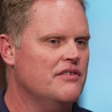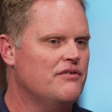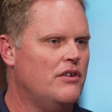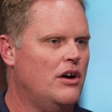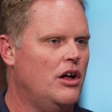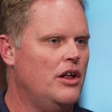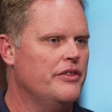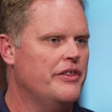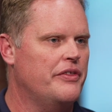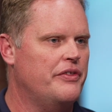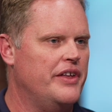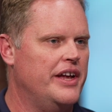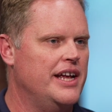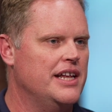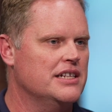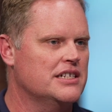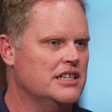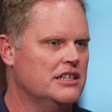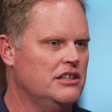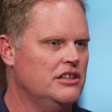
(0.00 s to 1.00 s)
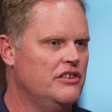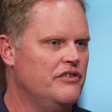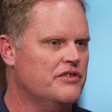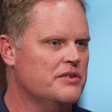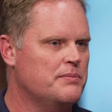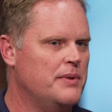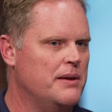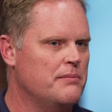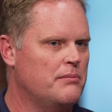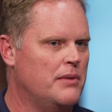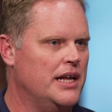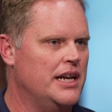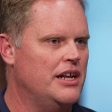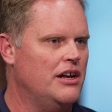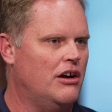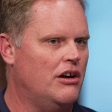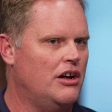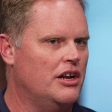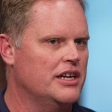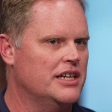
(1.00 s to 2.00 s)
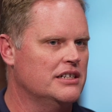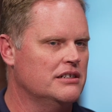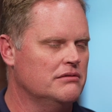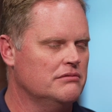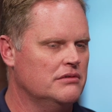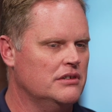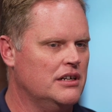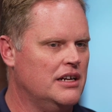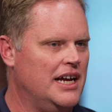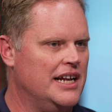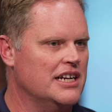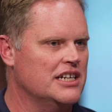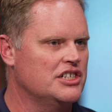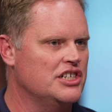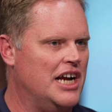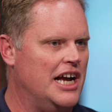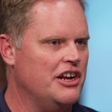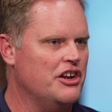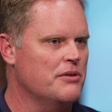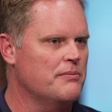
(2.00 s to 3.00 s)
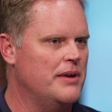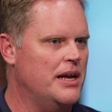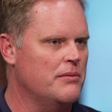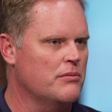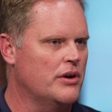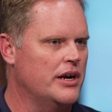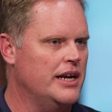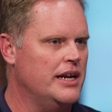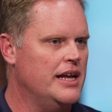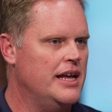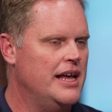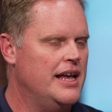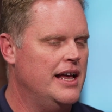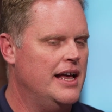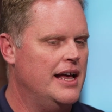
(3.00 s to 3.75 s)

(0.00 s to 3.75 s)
of all the things that you've spent money on and kind of jog your memory,